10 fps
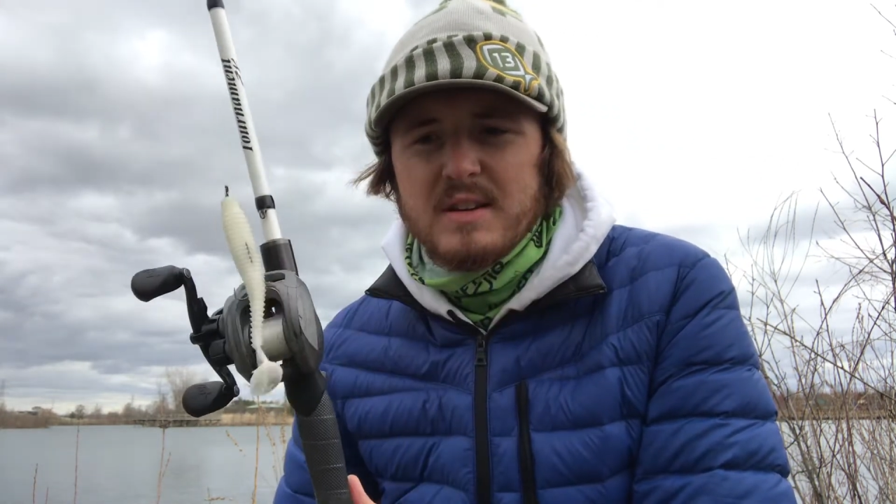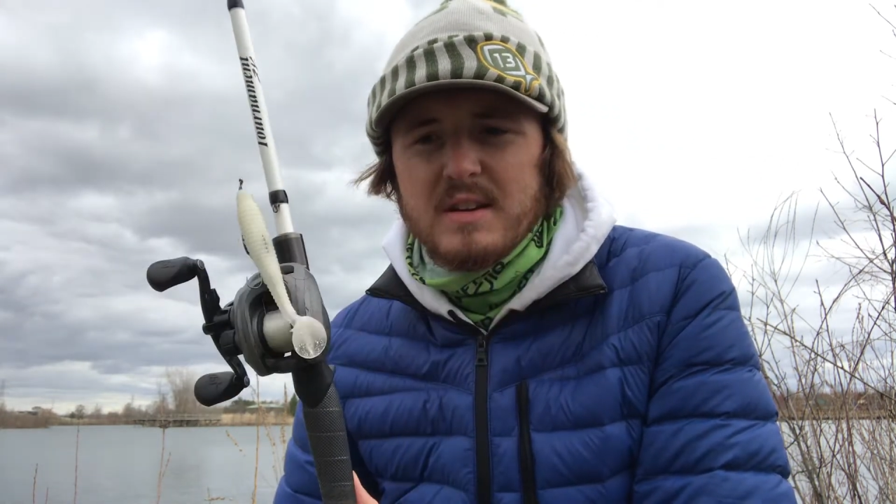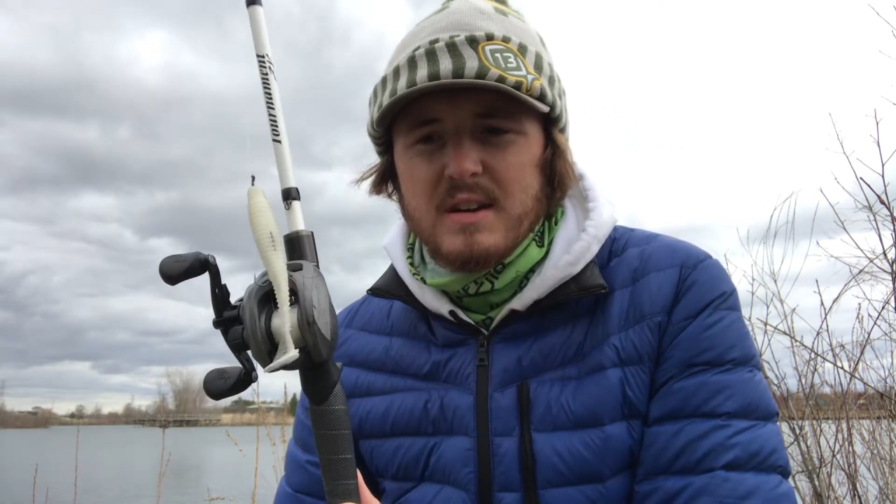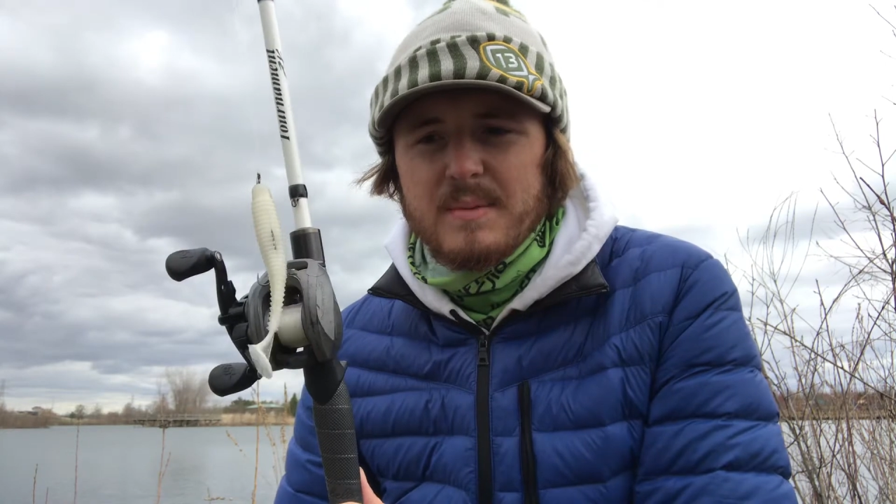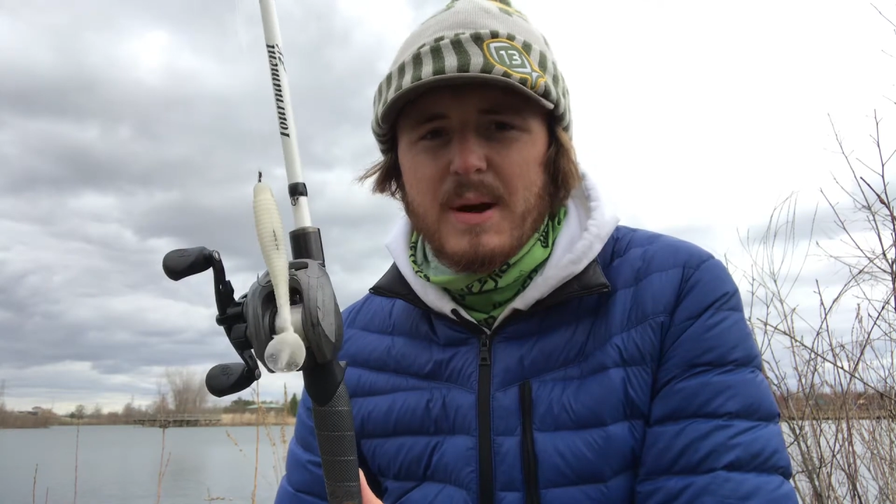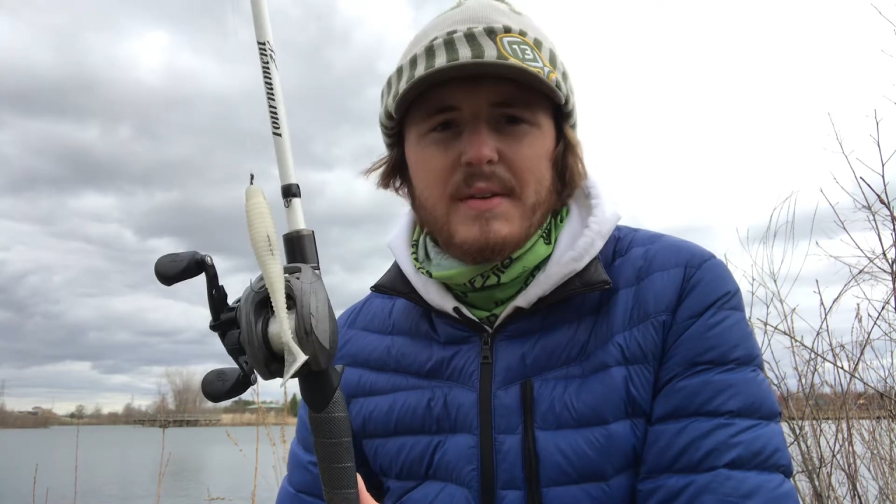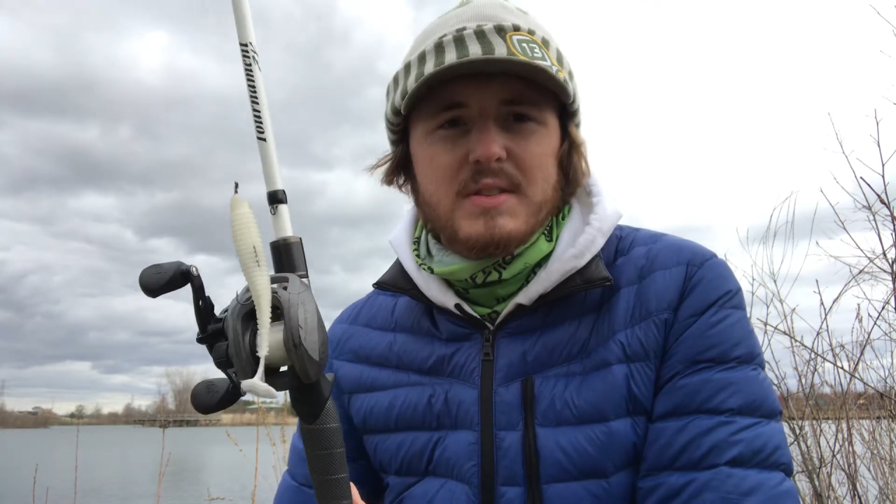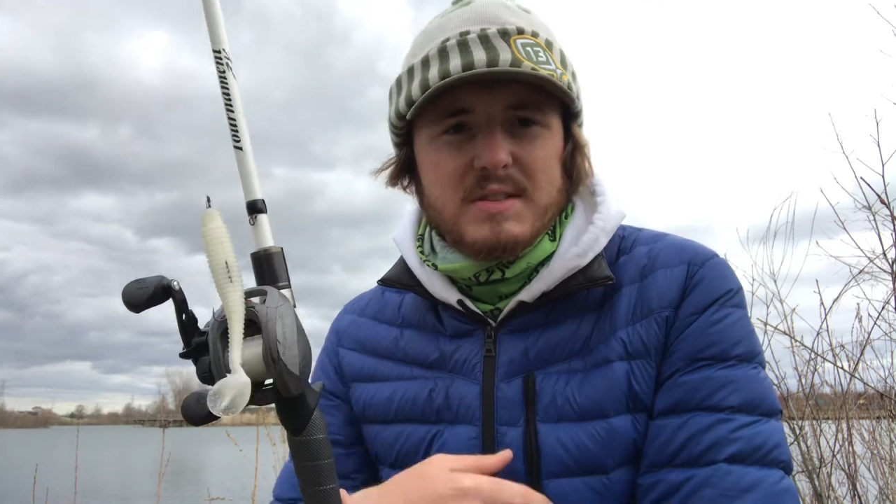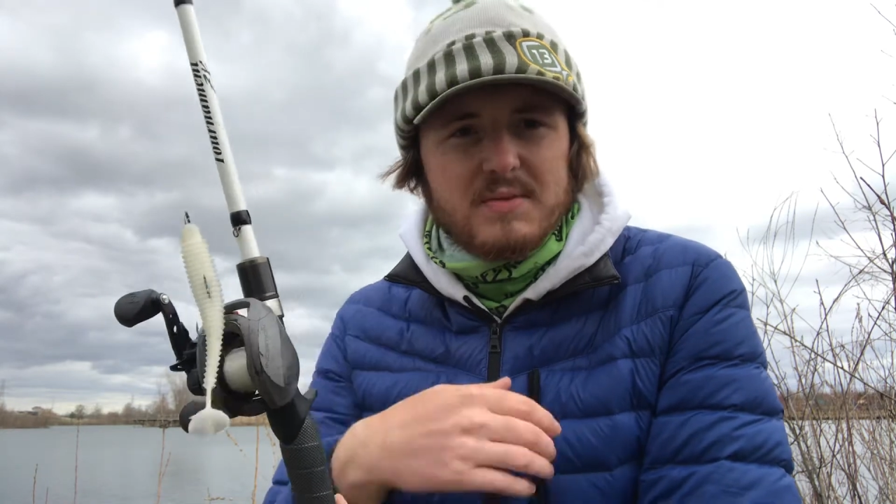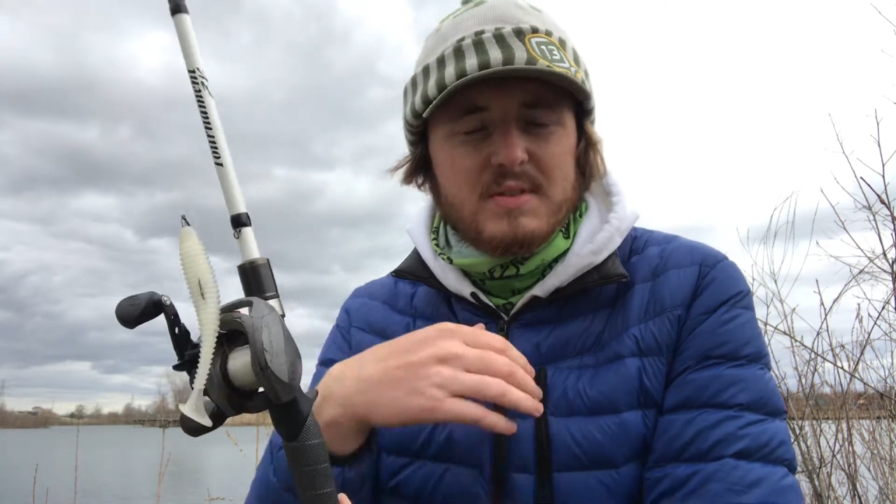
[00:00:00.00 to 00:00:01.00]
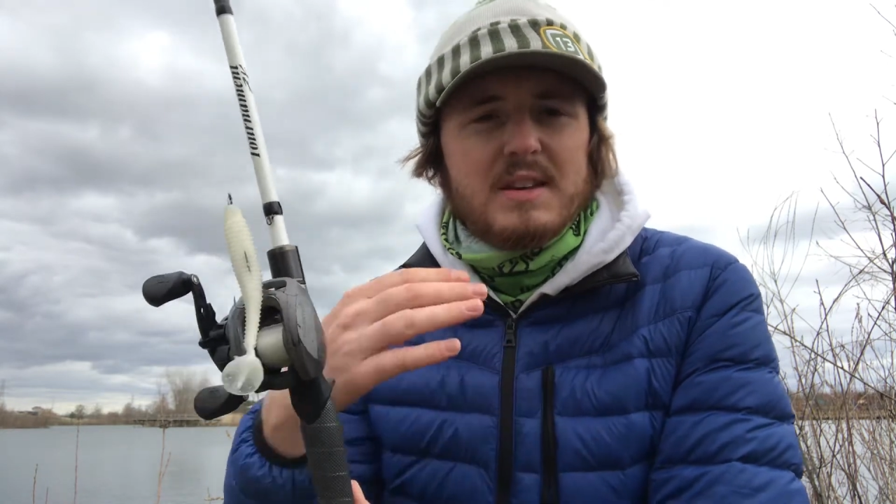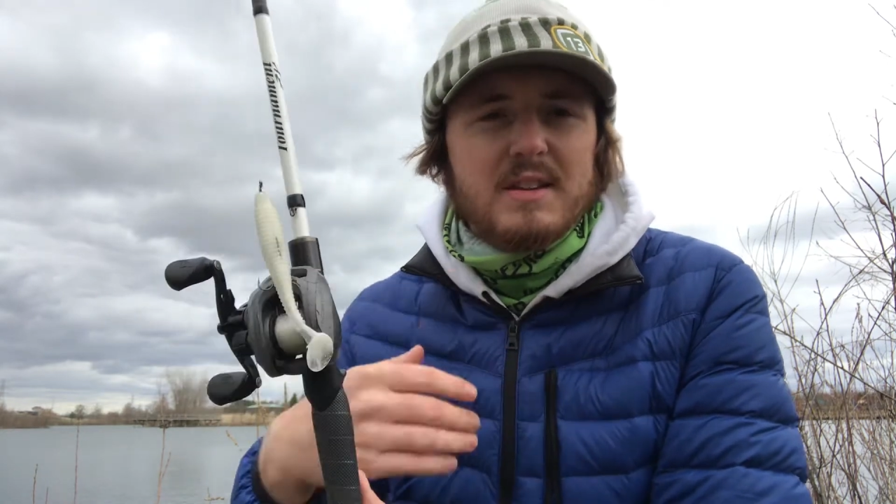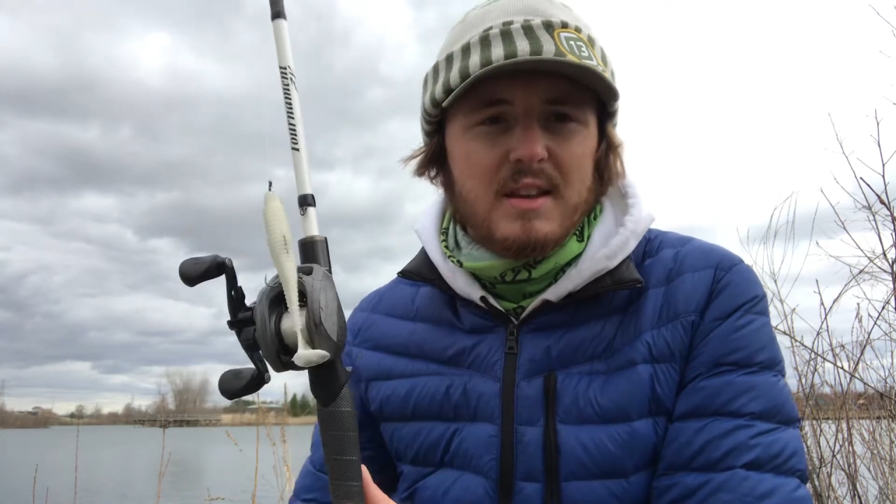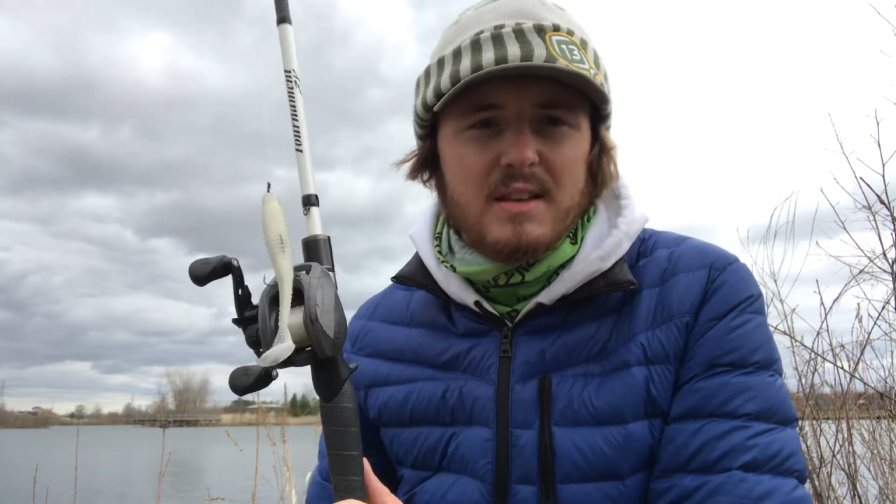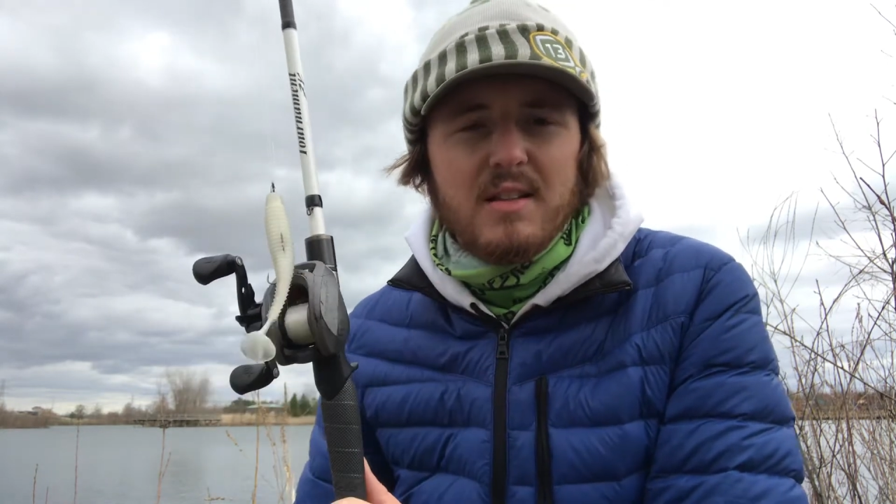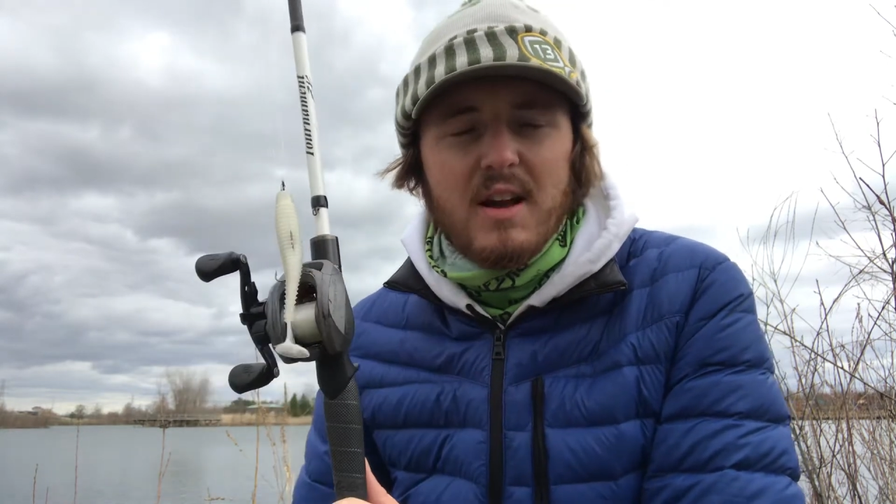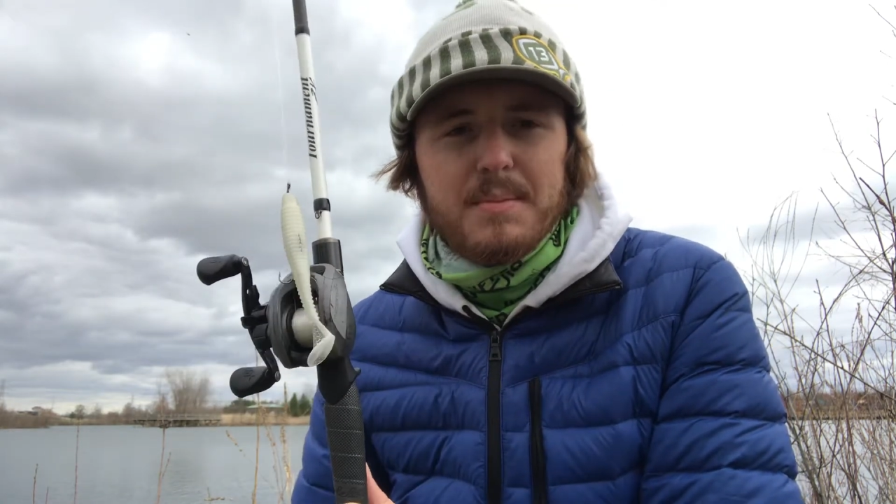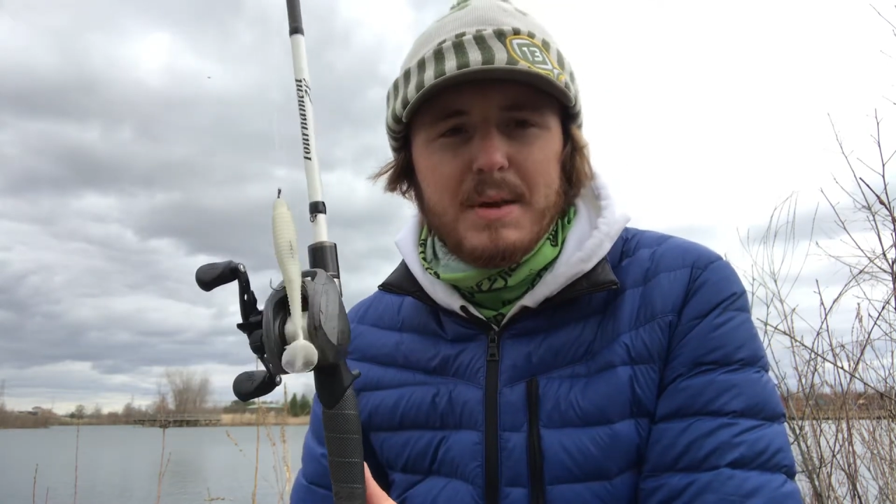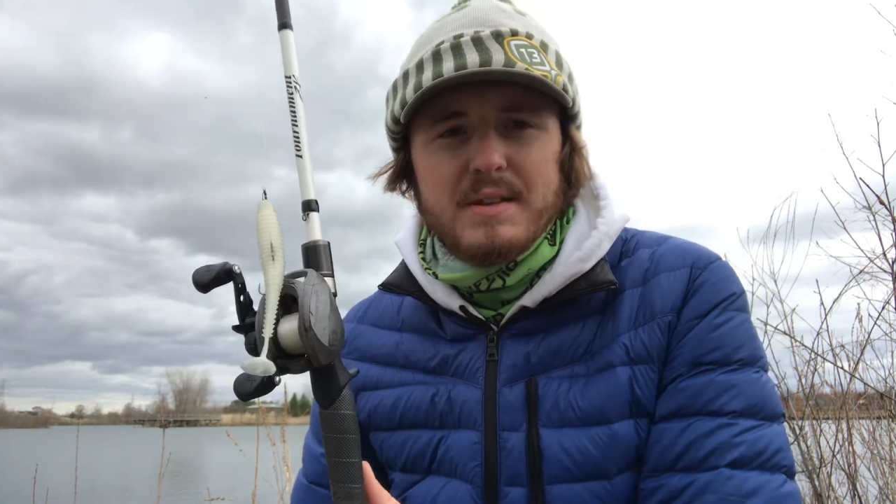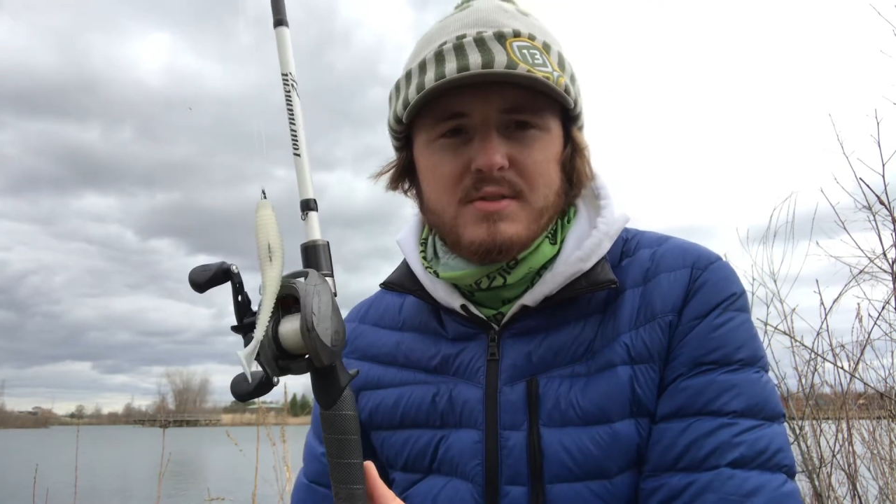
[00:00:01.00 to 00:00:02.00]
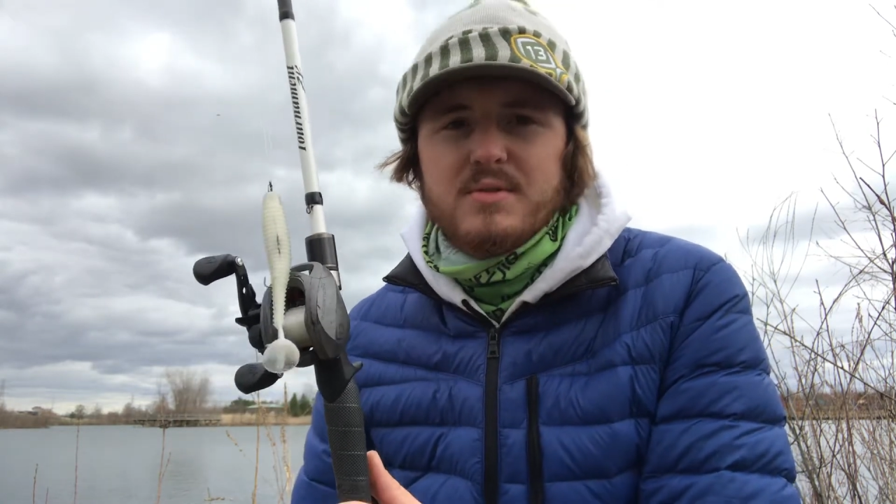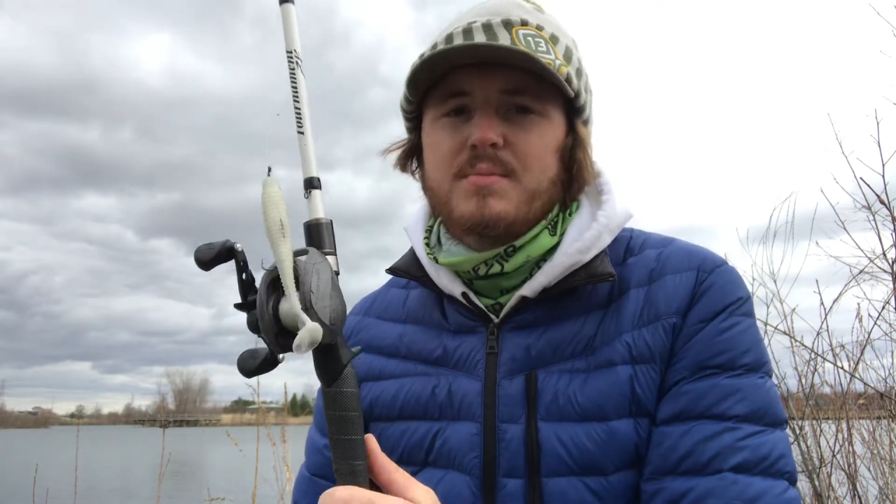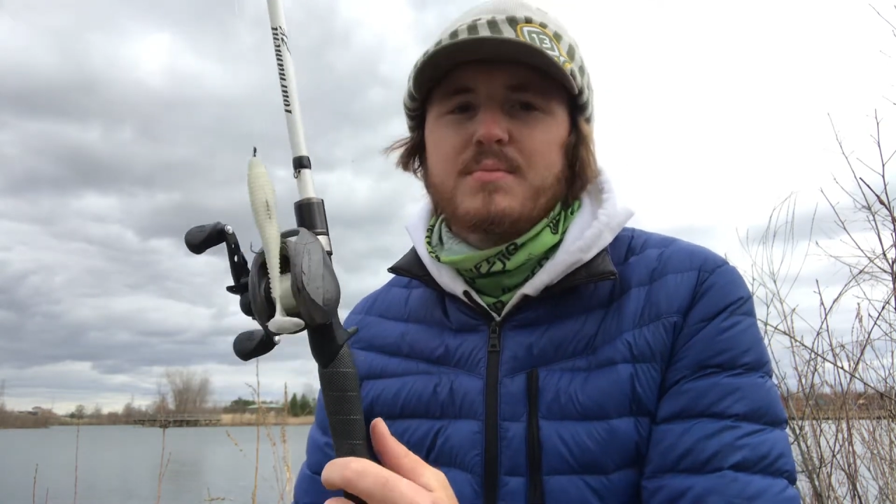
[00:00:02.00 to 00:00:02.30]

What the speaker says: Obviously, if you get into like fly baits or